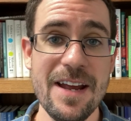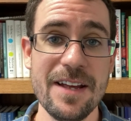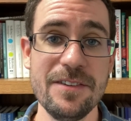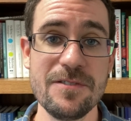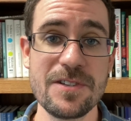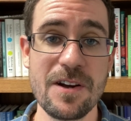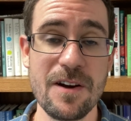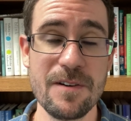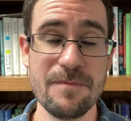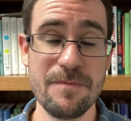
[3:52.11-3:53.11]
And those
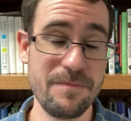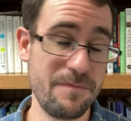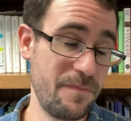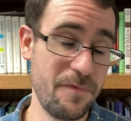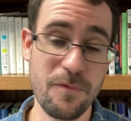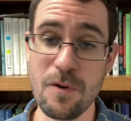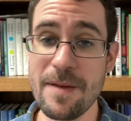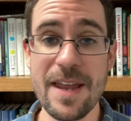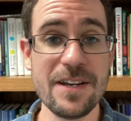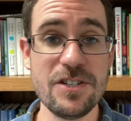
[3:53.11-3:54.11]
are
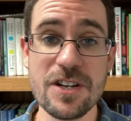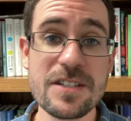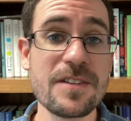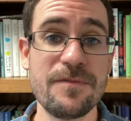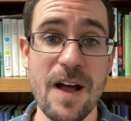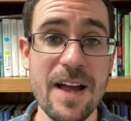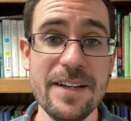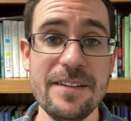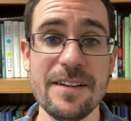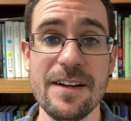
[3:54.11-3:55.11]
formatted just
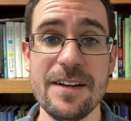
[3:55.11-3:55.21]
fine.